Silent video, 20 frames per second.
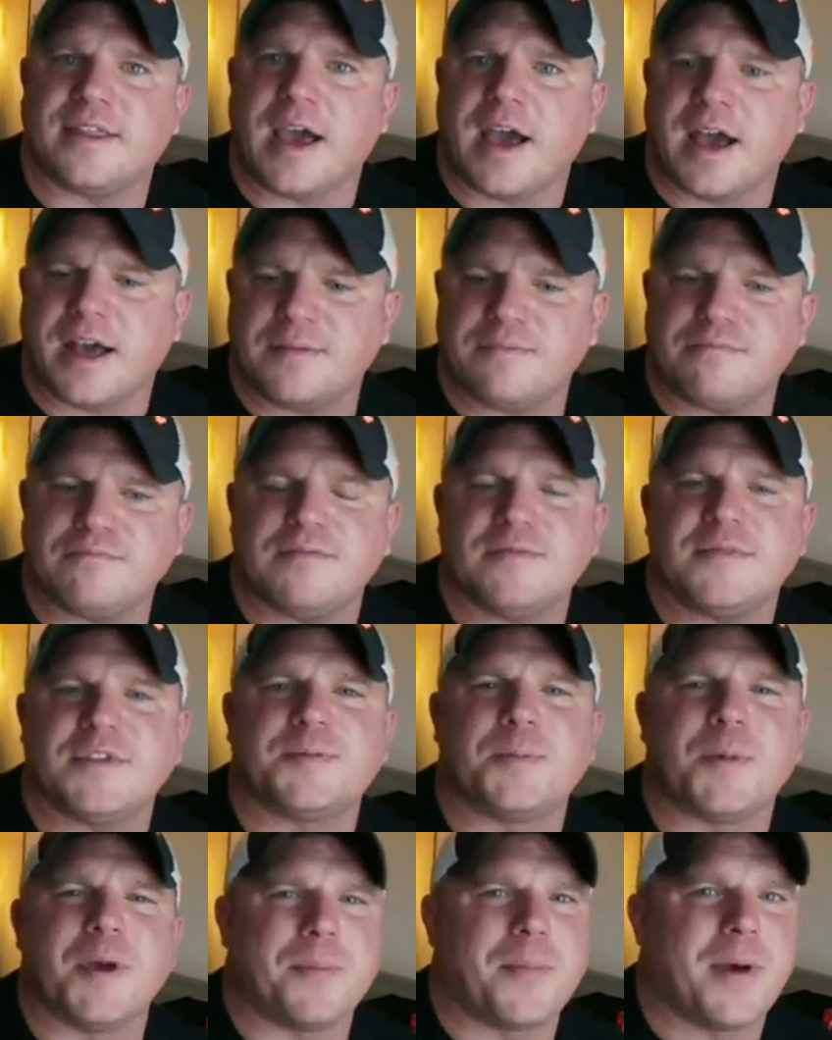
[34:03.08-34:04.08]
that has
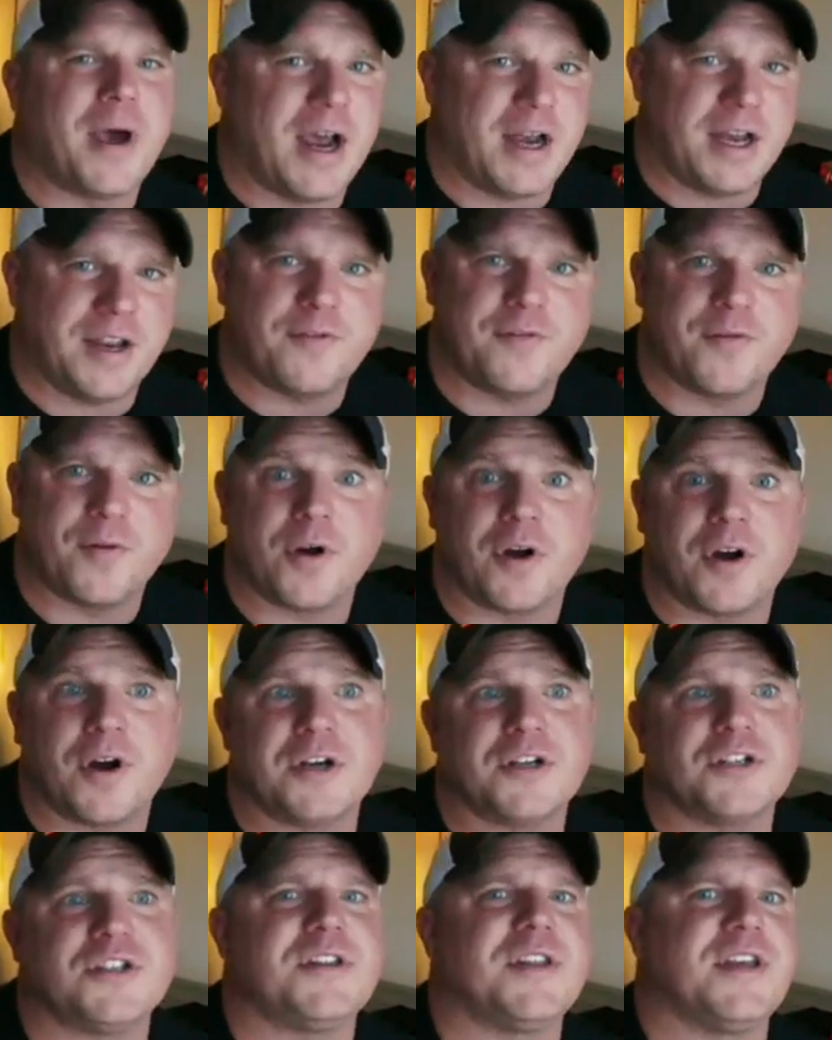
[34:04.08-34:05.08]
been pining for her
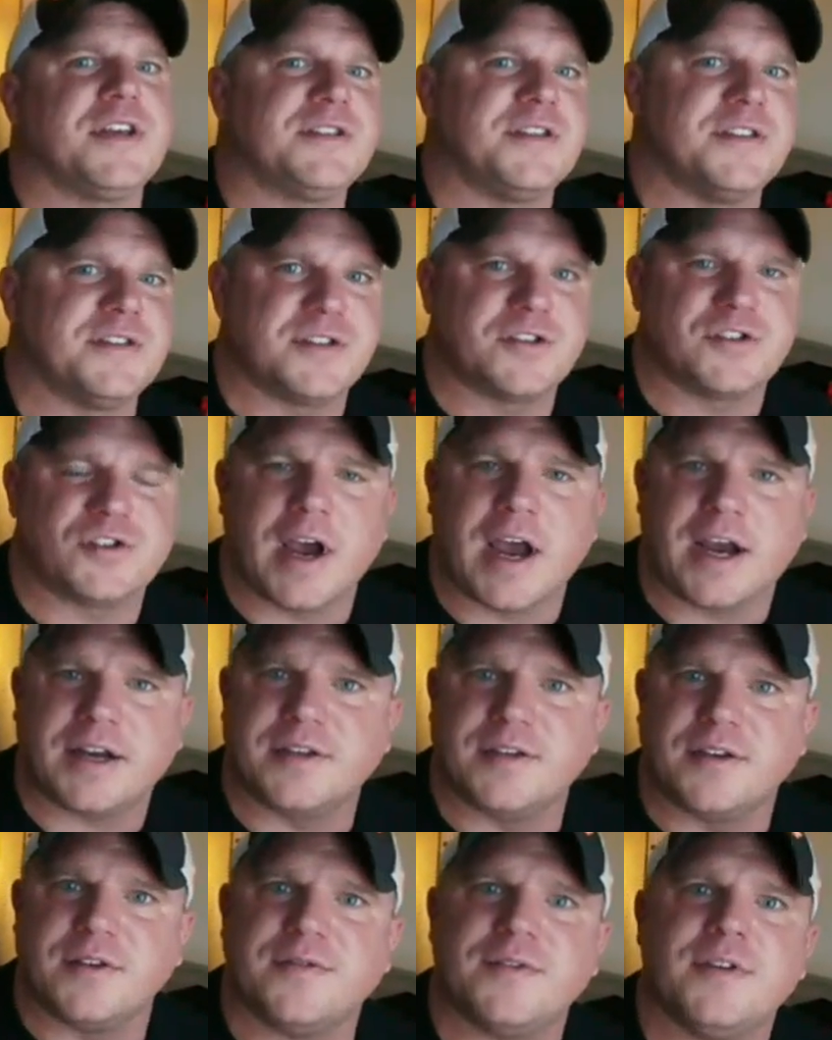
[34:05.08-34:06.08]
and she thinks he's
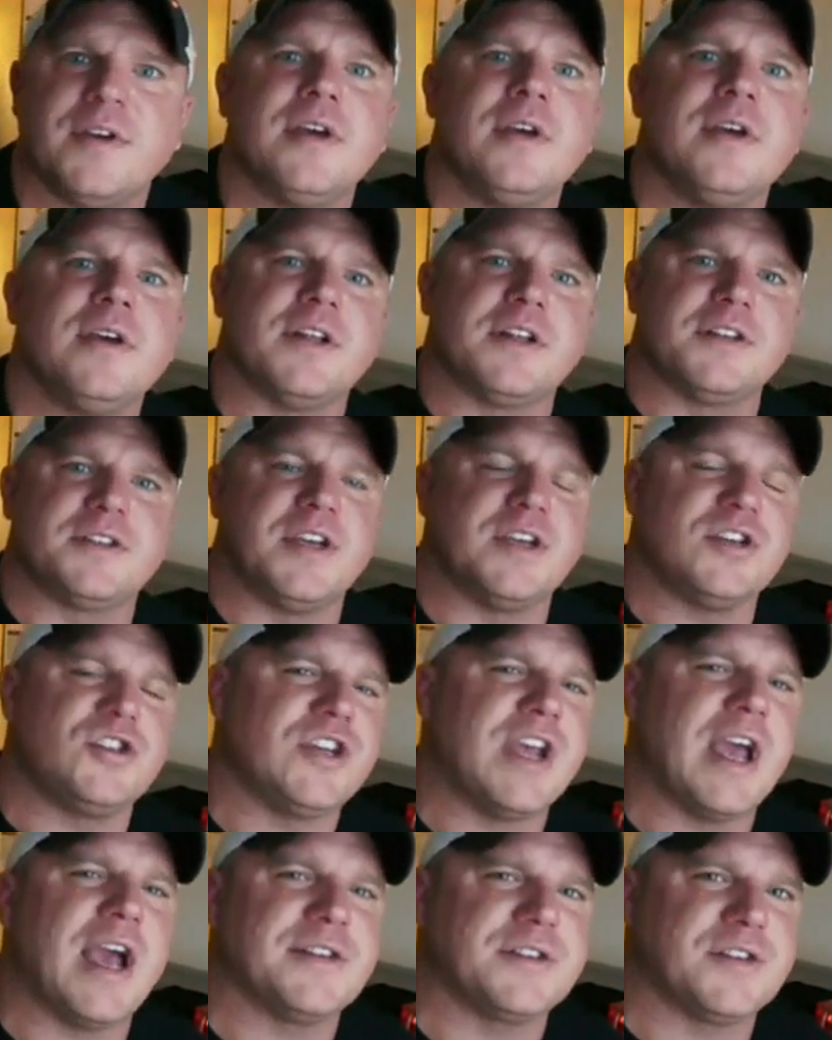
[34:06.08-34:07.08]
attractive, let's say
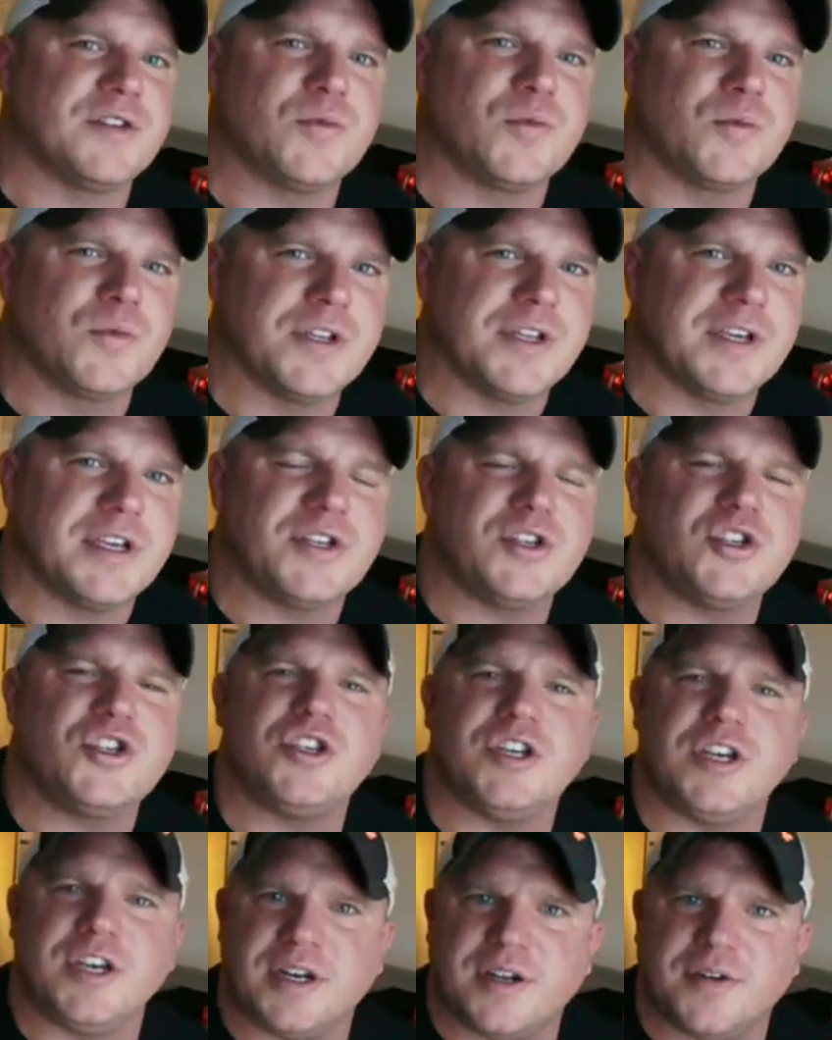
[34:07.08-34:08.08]
she hasn't really
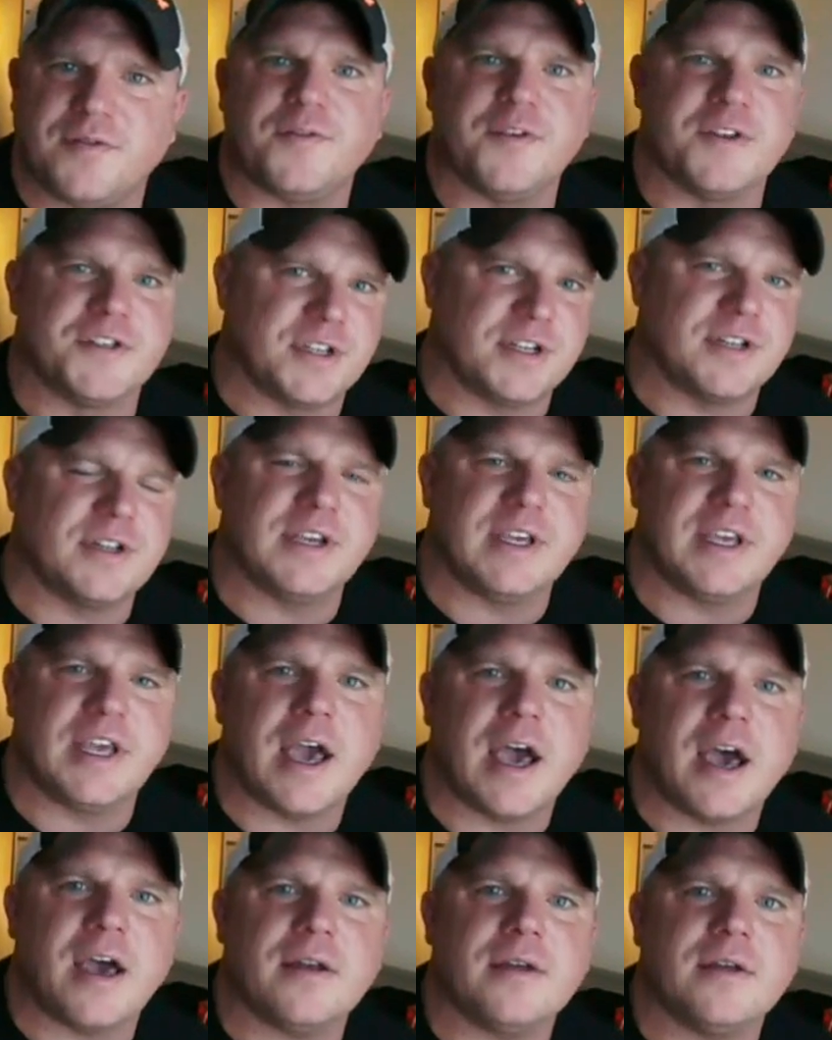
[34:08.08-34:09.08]
cheated physically
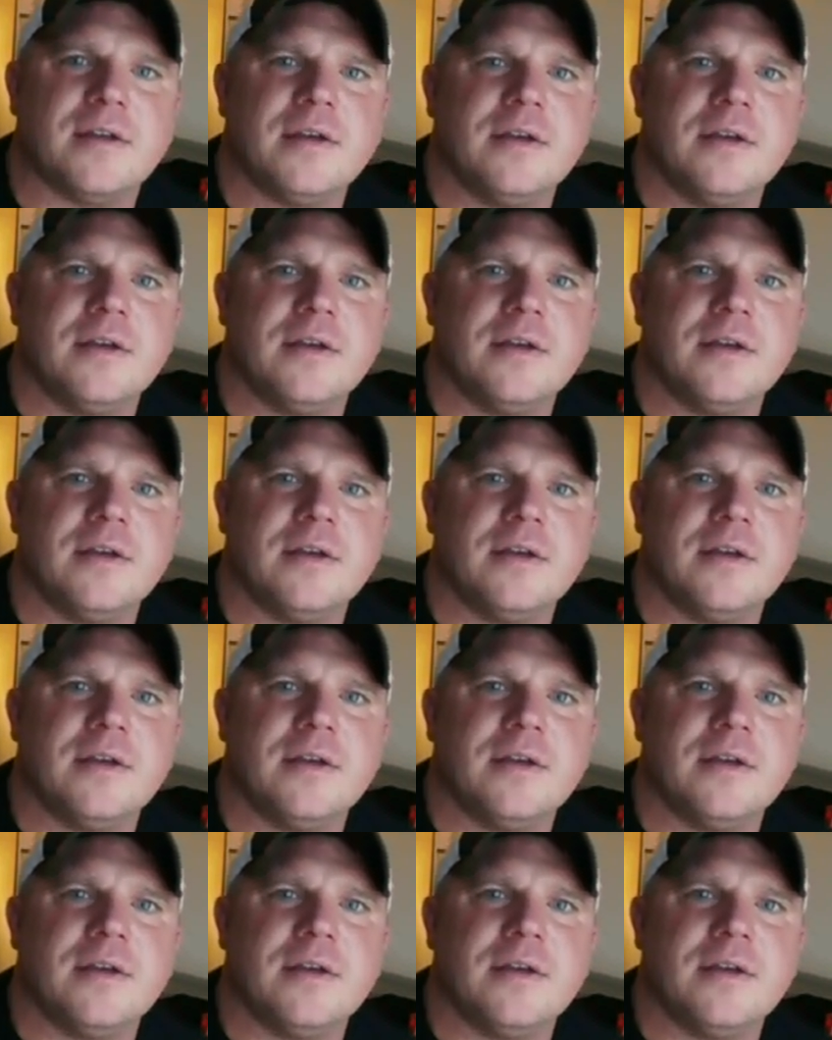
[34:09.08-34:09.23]
yet,